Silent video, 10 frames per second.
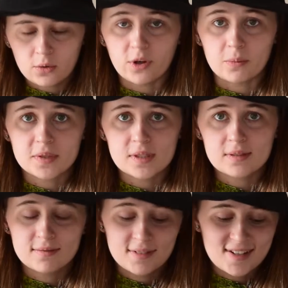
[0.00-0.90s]

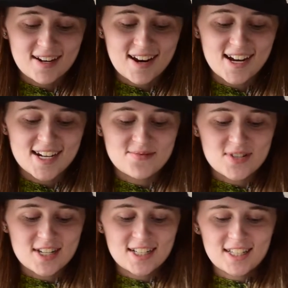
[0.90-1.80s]
Whips.
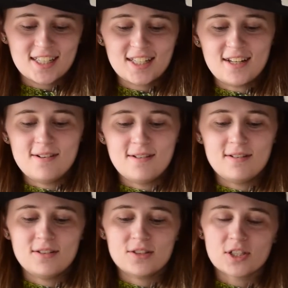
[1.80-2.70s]

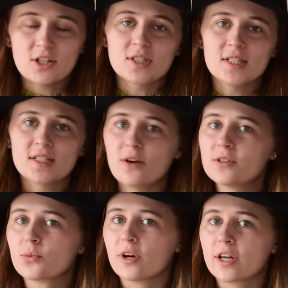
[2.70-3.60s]
So since I
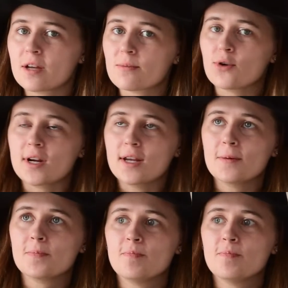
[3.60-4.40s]
was working pretty,